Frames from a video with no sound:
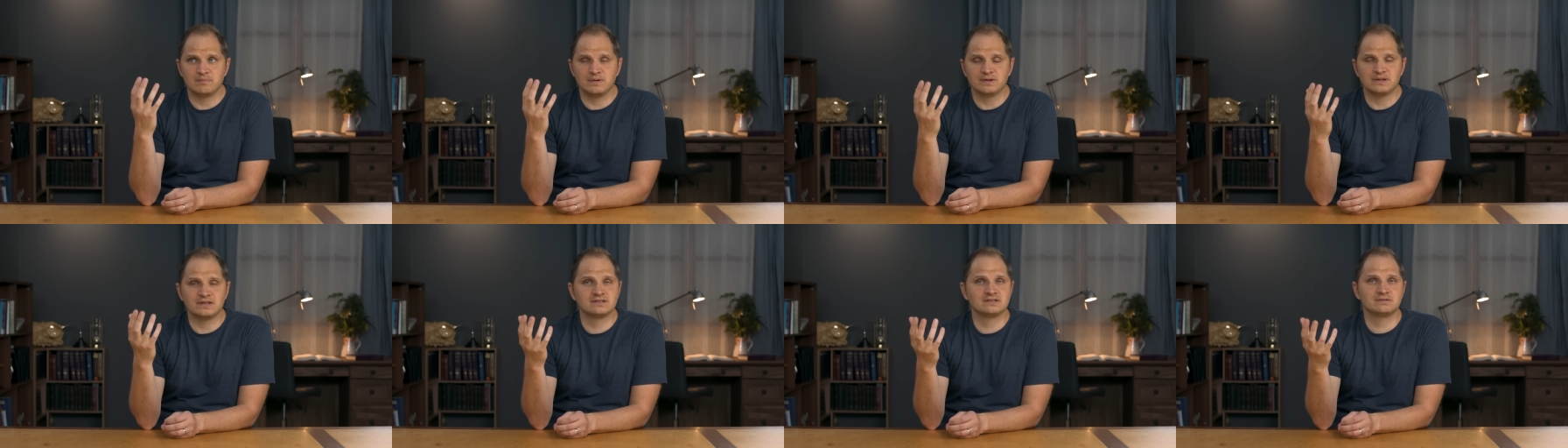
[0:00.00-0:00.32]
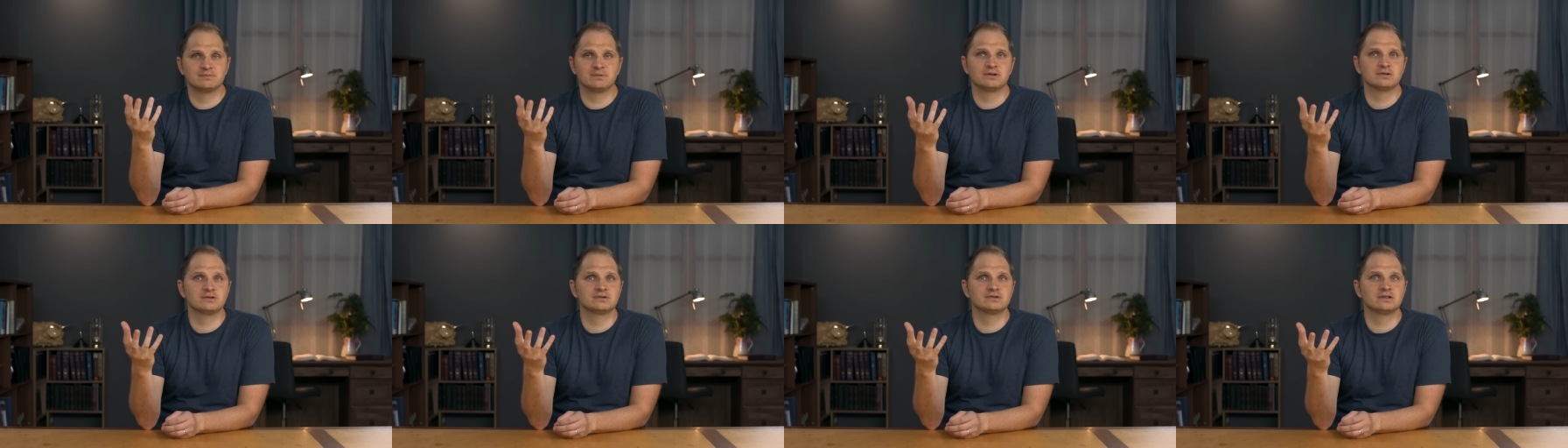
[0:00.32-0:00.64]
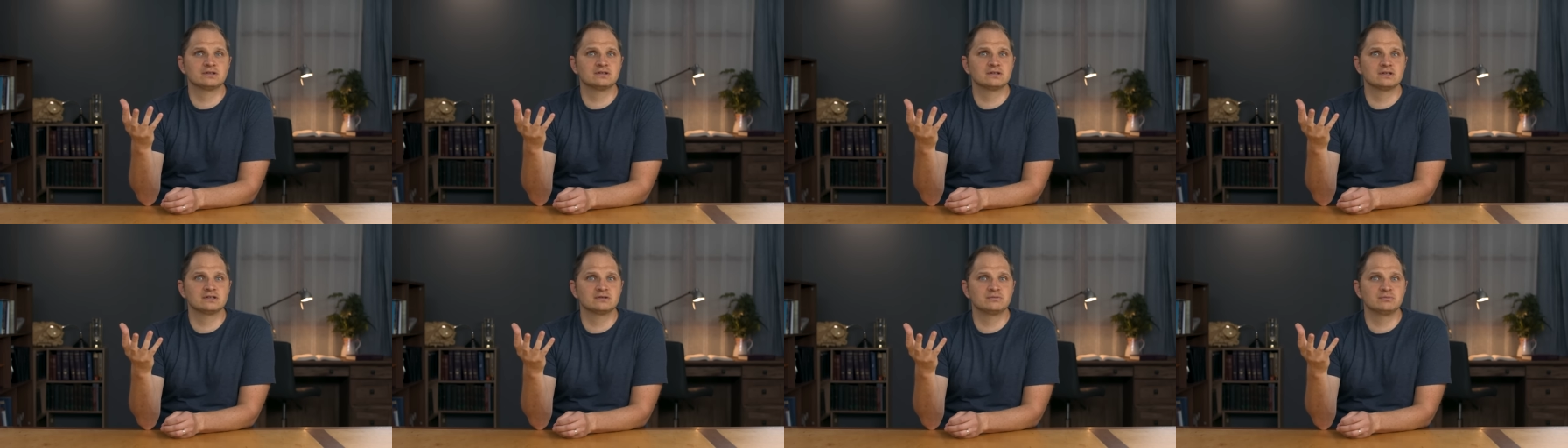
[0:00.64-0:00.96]
but the spiritual
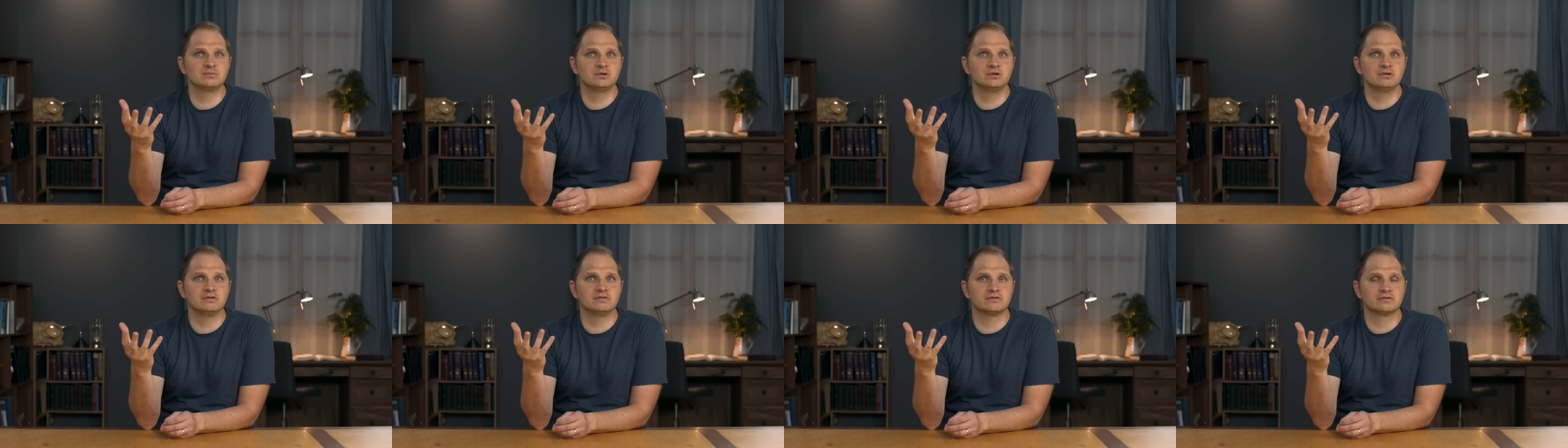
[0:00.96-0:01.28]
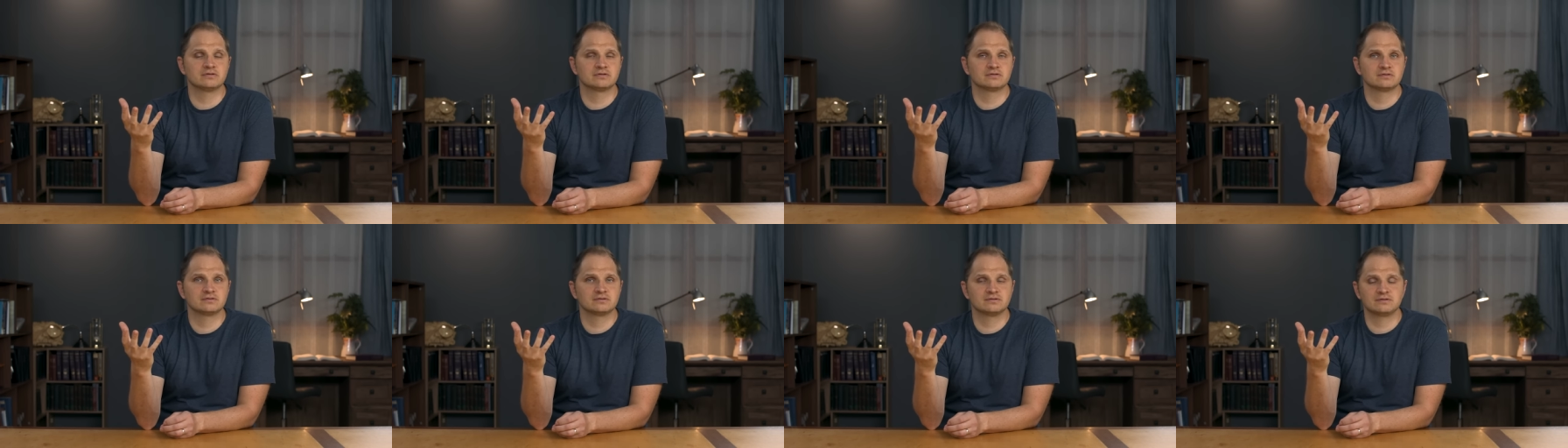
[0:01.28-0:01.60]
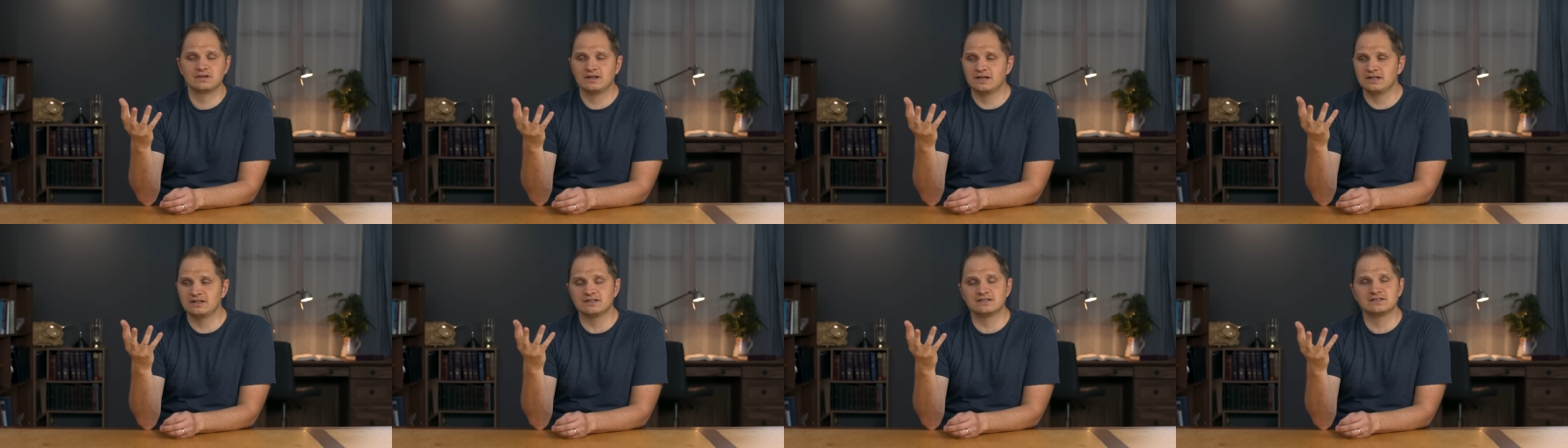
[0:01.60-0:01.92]
sun doesn't move
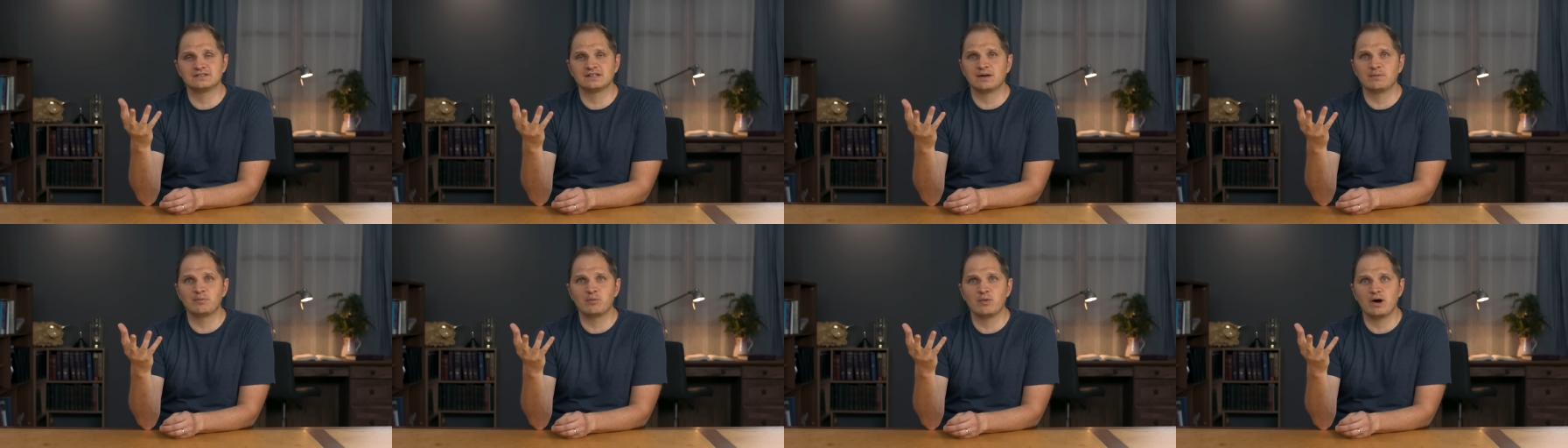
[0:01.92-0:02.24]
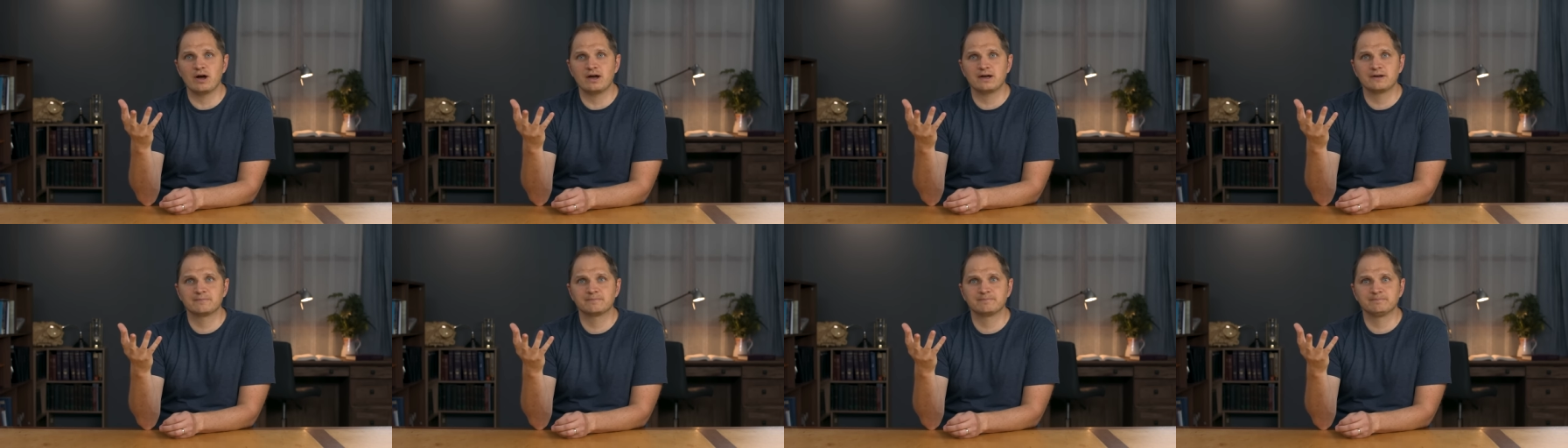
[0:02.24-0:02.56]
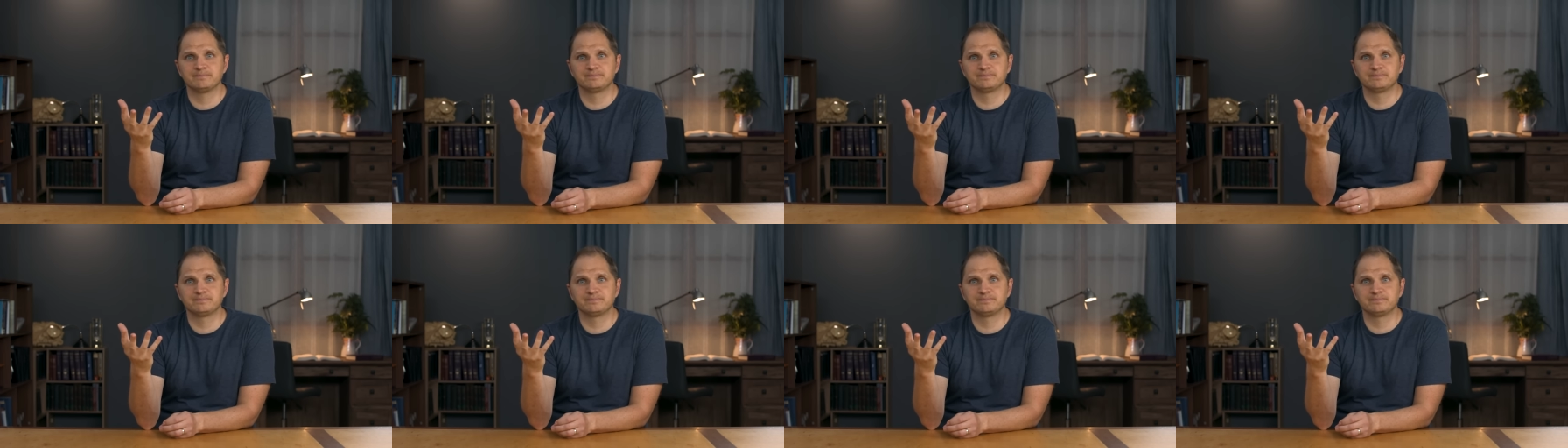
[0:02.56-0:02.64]
in the same way